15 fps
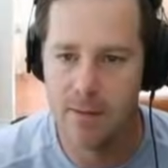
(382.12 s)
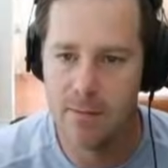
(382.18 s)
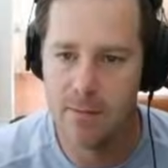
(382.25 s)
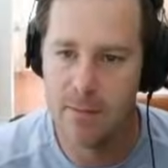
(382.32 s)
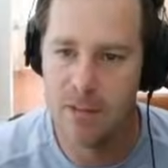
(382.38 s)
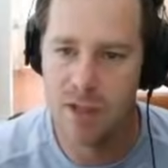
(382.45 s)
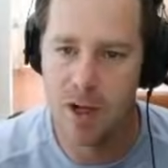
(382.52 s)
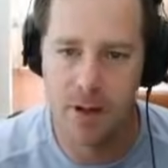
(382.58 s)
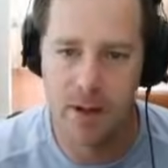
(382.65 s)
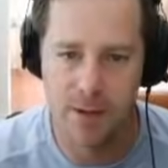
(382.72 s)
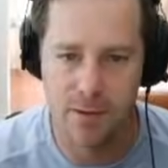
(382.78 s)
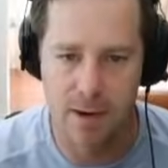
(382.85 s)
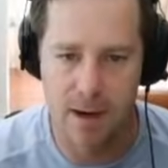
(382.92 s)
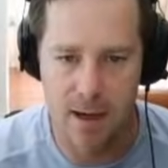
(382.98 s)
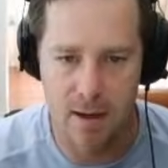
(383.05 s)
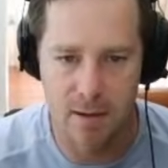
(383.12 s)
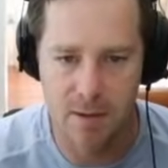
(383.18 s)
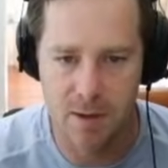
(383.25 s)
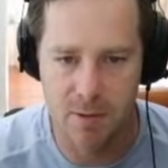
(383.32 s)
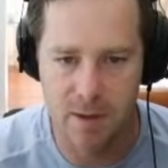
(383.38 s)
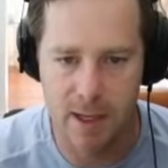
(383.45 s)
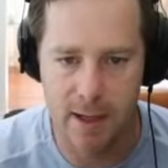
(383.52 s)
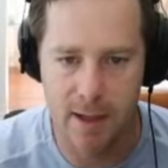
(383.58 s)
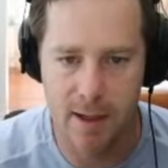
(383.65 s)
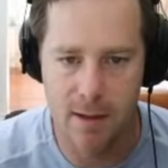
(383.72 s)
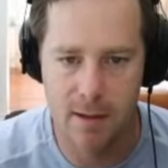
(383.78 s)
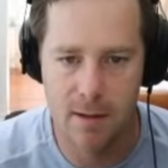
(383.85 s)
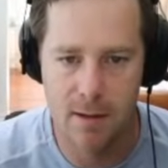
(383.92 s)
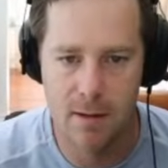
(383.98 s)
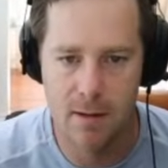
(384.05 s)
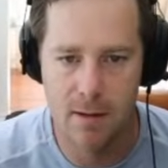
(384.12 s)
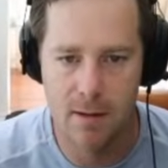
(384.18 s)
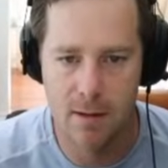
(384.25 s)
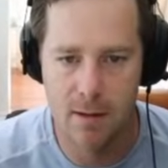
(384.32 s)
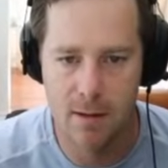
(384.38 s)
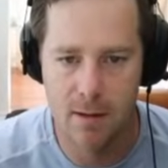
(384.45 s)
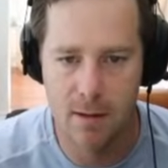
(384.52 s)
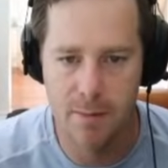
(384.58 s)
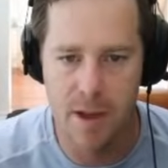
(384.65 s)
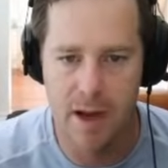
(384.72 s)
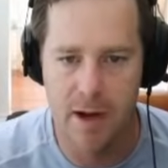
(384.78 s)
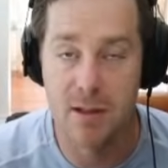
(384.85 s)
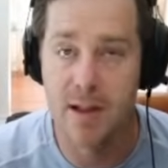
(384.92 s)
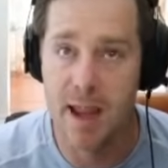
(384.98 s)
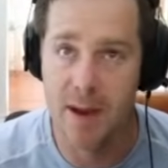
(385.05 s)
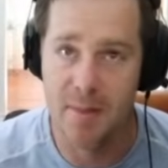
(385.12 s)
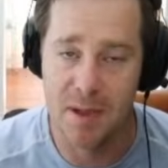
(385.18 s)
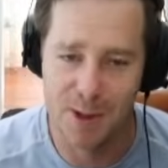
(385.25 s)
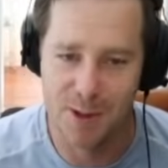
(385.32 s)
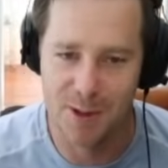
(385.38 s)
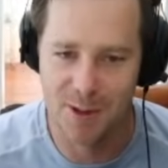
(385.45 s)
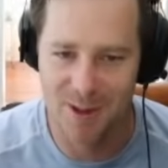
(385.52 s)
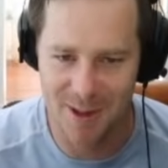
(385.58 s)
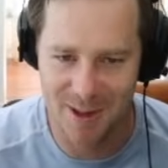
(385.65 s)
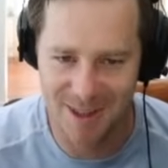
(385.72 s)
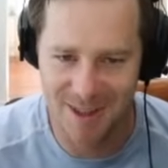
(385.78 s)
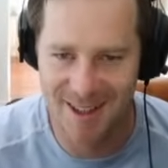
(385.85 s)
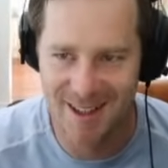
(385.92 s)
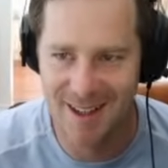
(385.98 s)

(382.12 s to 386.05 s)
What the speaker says: it's all we can do right now, so we'll take it. Beggars can't be choosers.